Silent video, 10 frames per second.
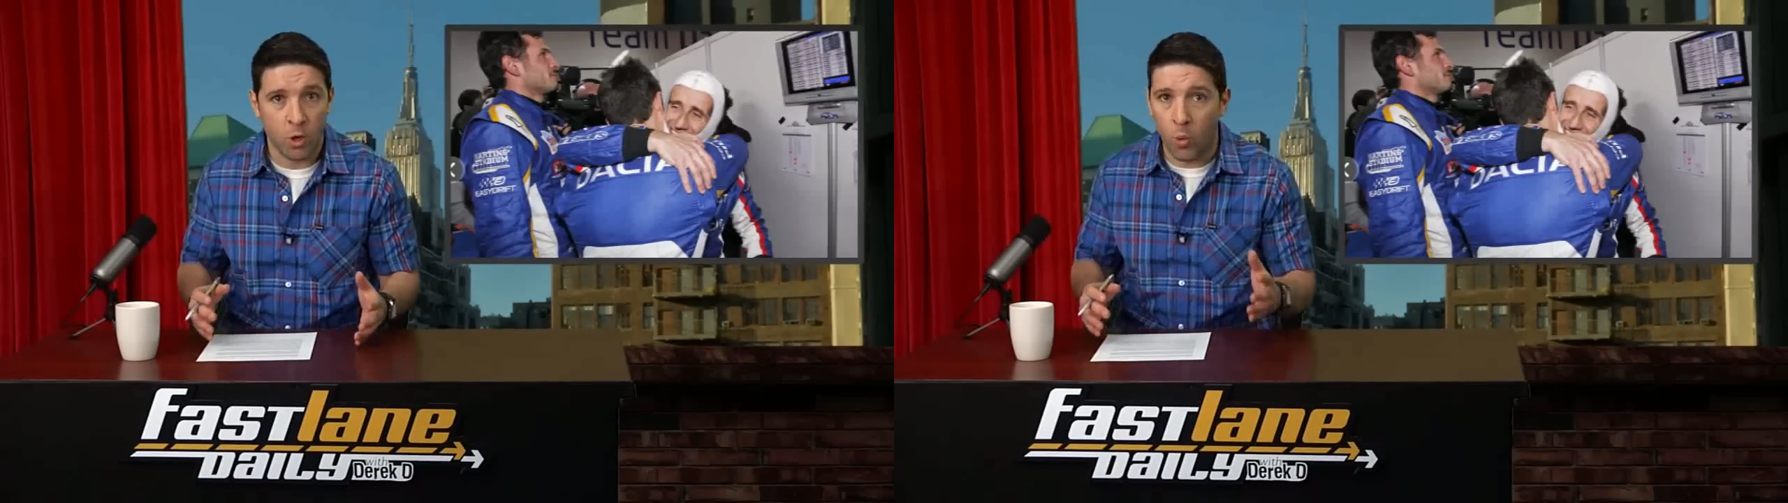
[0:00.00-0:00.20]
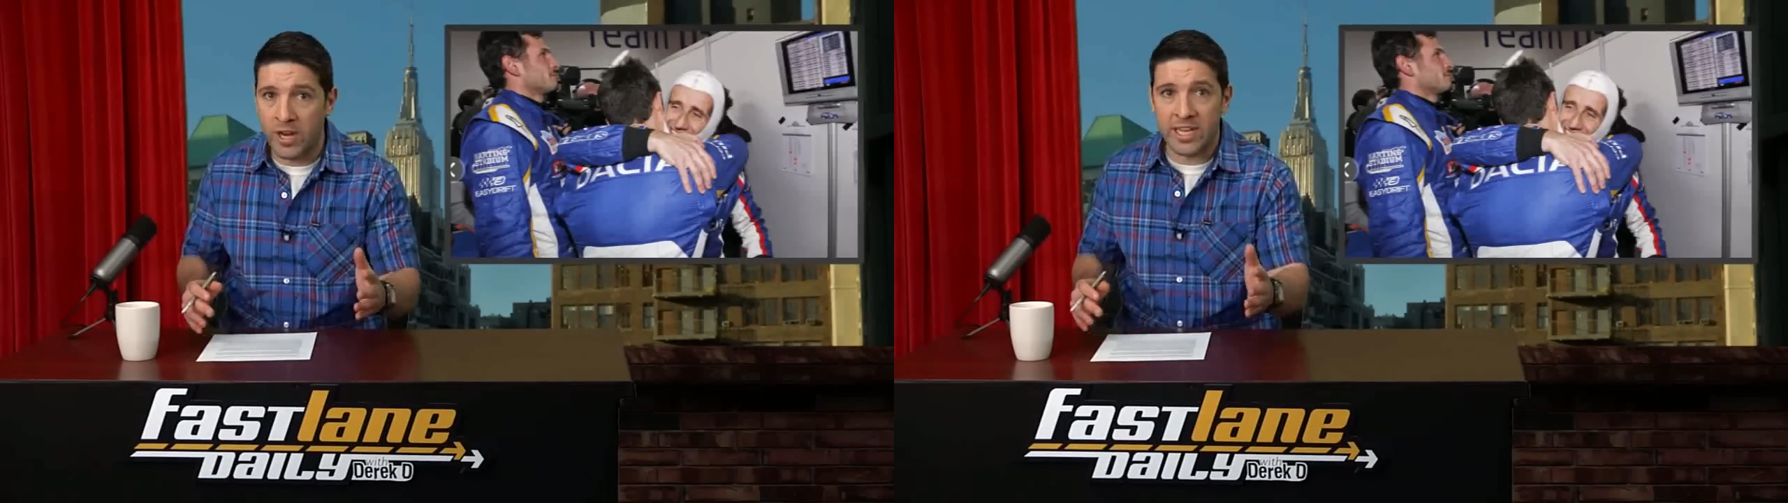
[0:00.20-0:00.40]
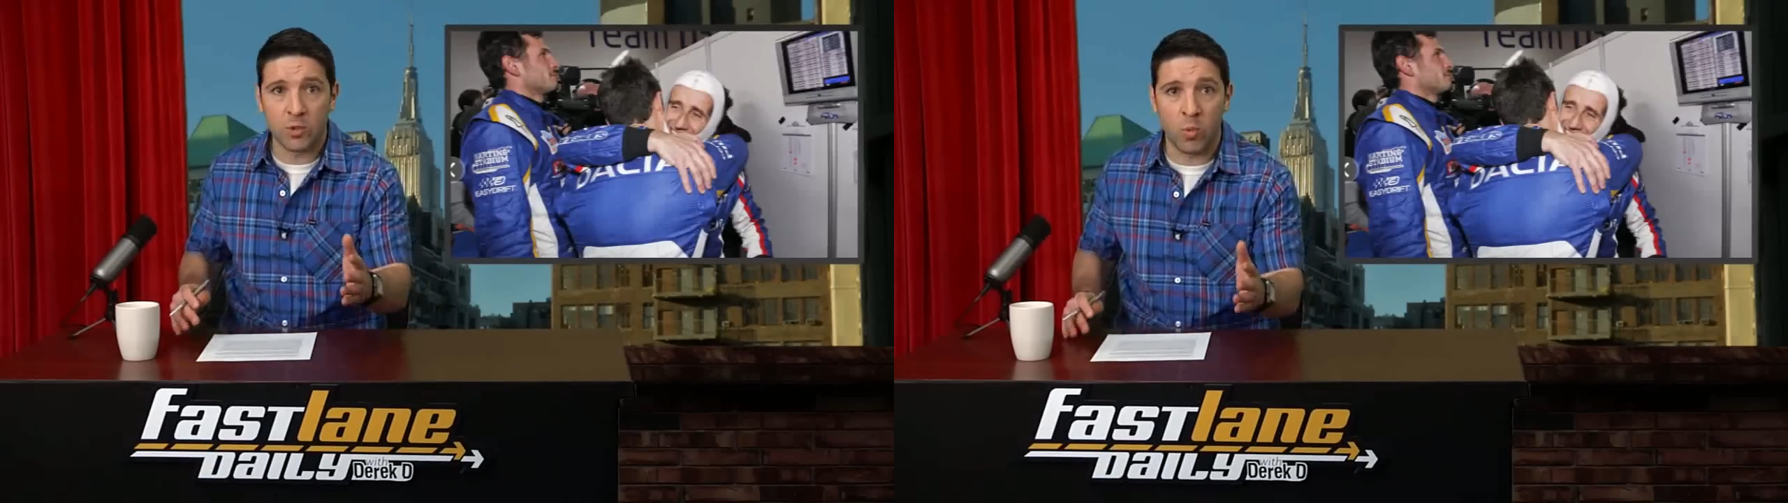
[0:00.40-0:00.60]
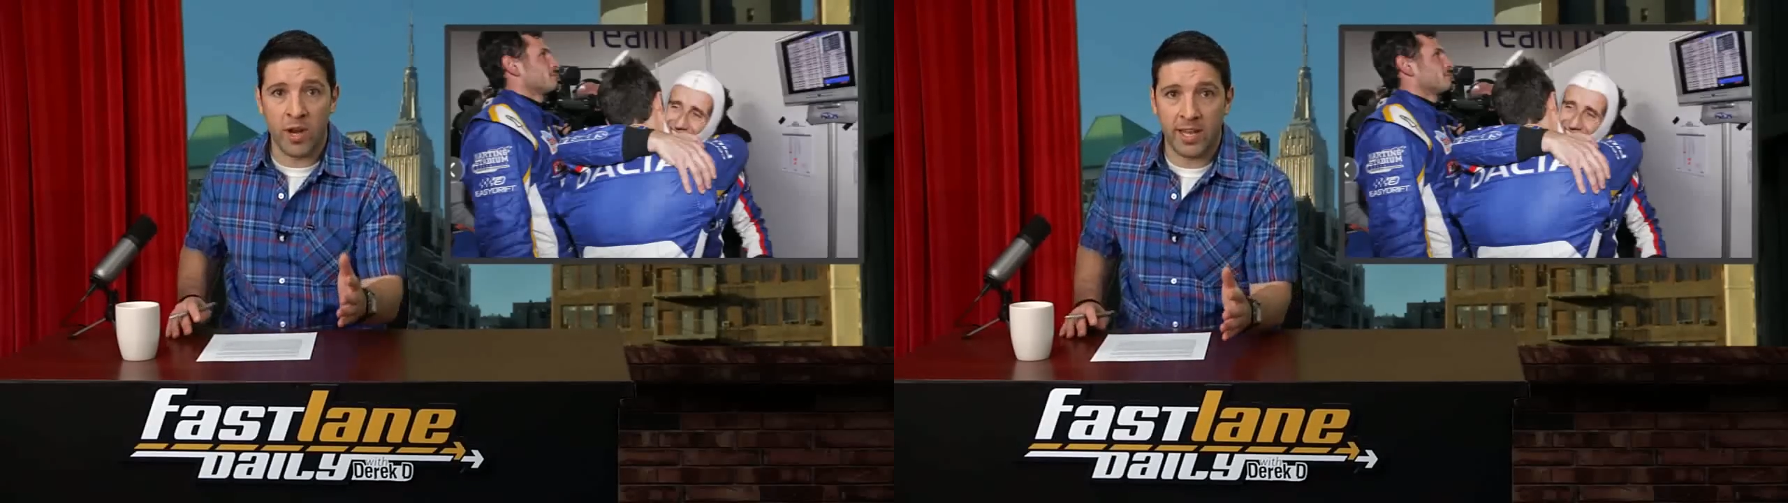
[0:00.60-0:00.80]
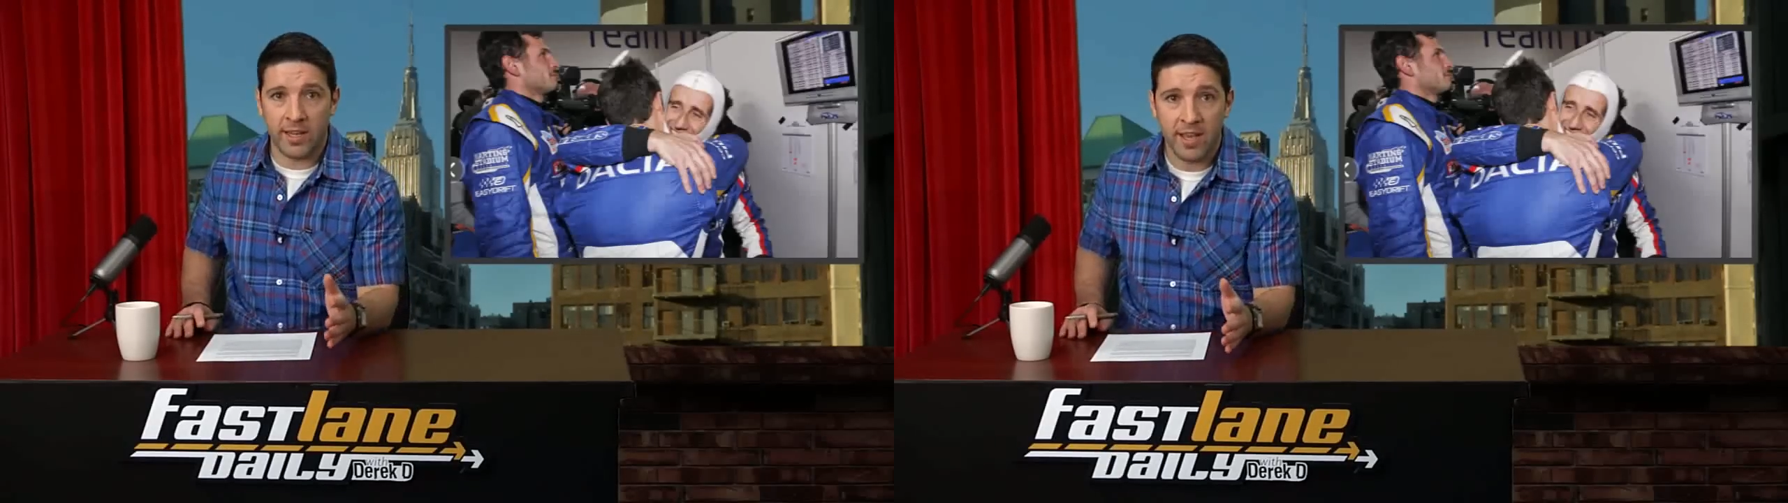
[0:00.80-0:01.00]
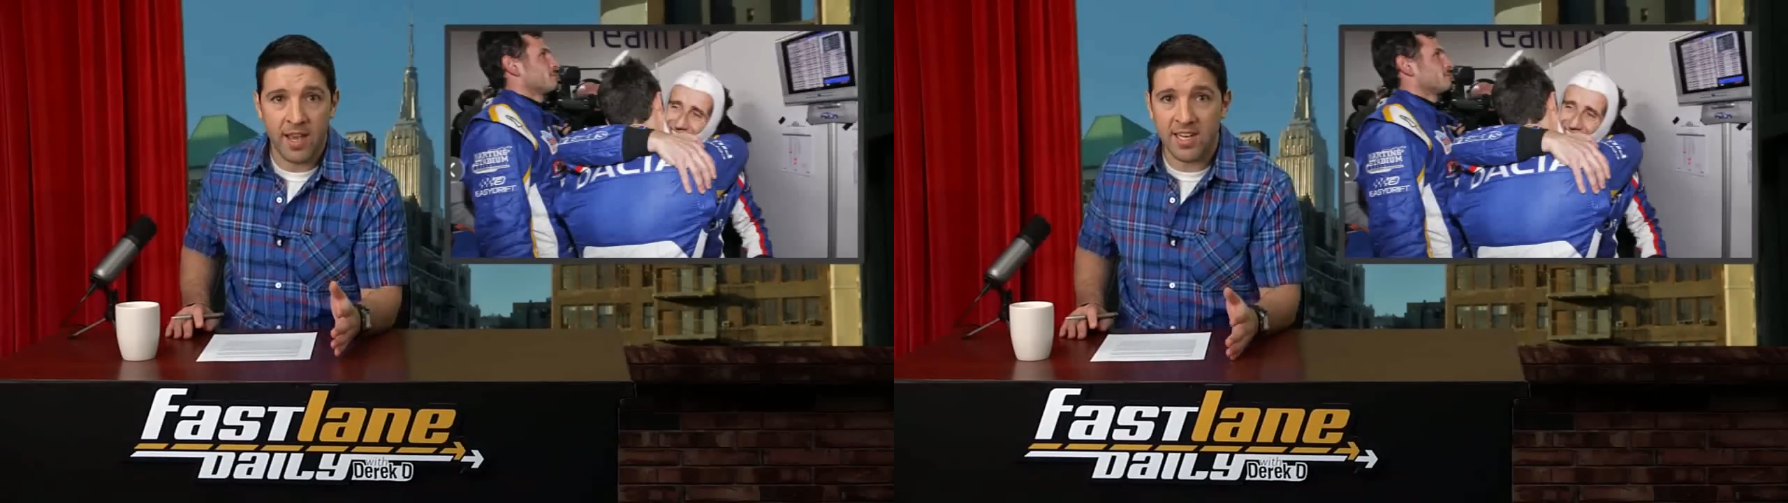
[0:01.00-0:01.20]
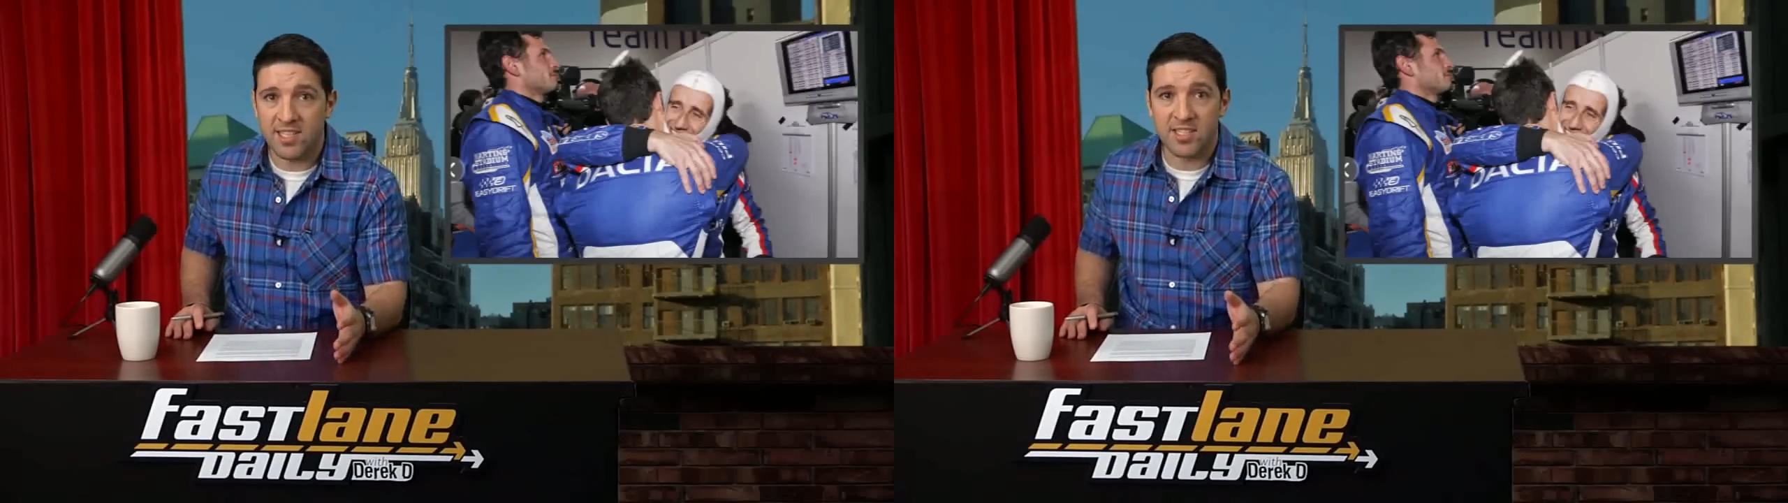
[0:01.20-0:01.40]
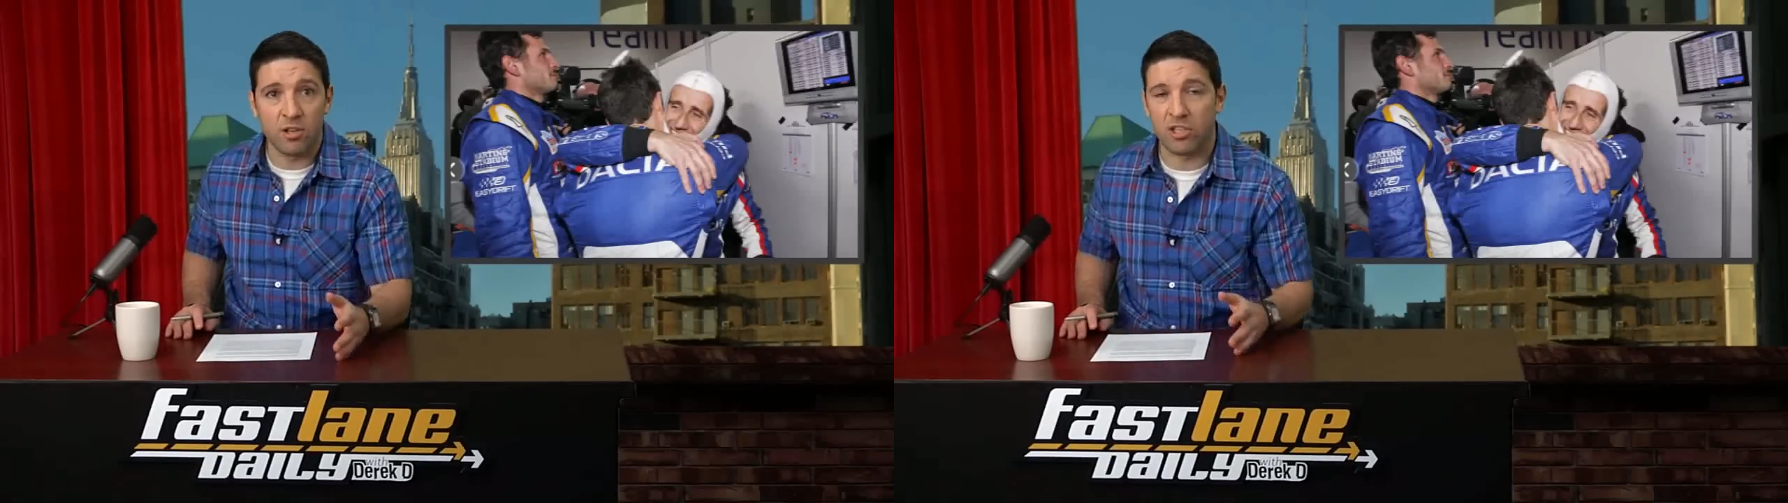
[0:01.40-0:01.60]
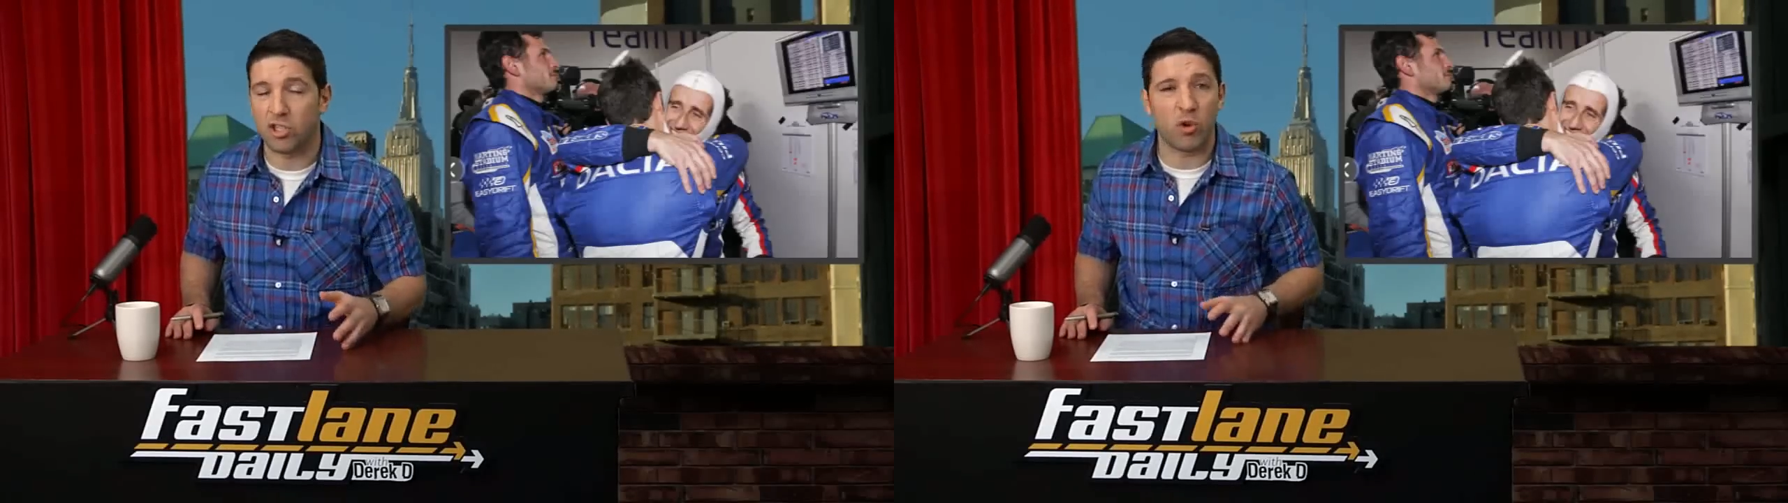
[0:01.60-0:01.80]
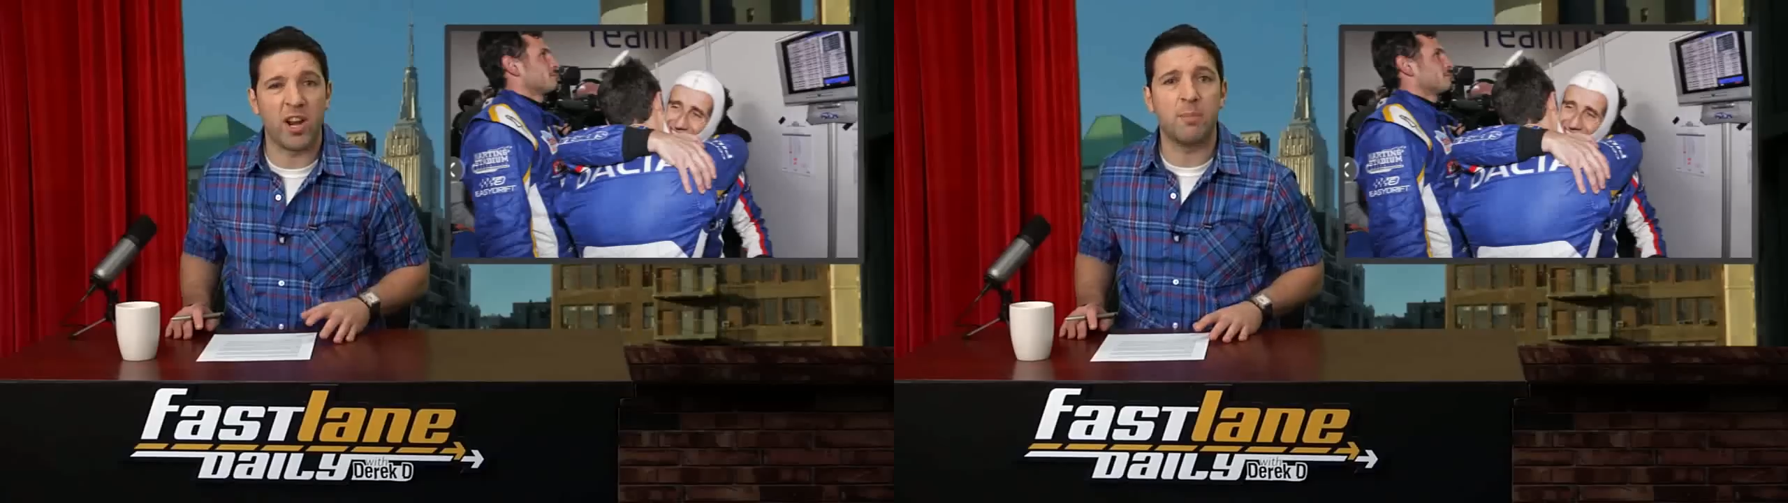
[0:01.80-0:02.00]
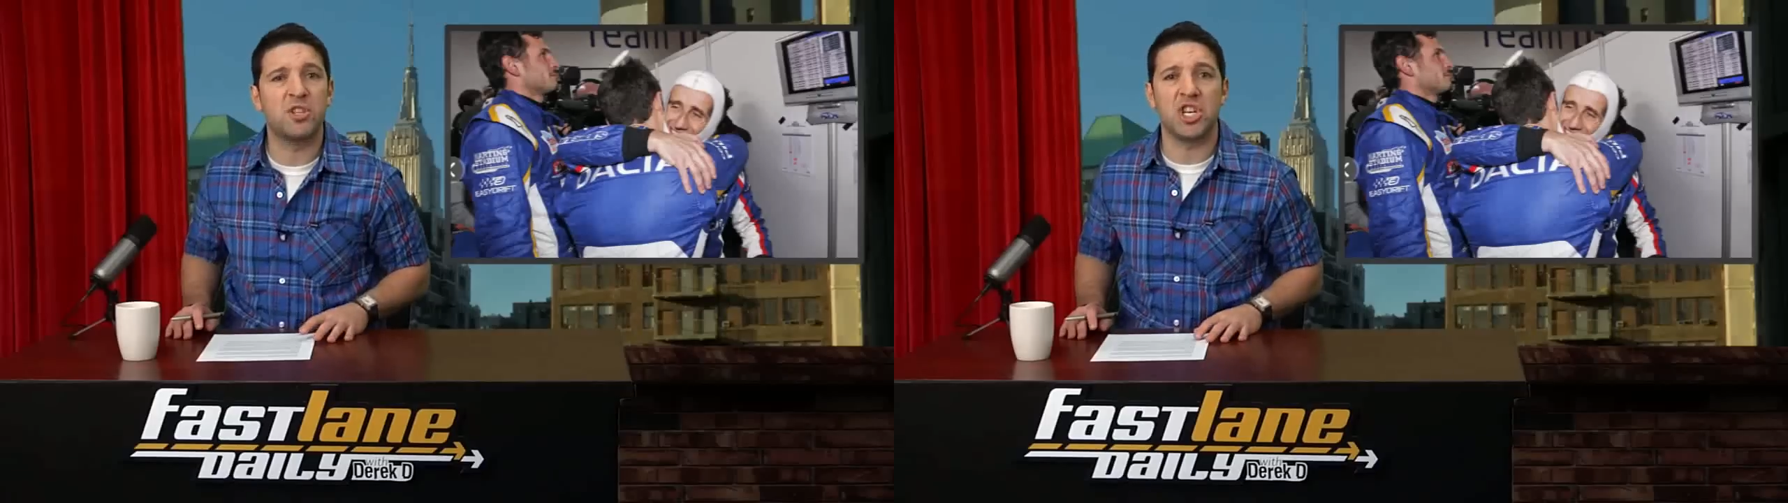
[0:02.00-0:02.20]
Winning is winning, and he's still a straight up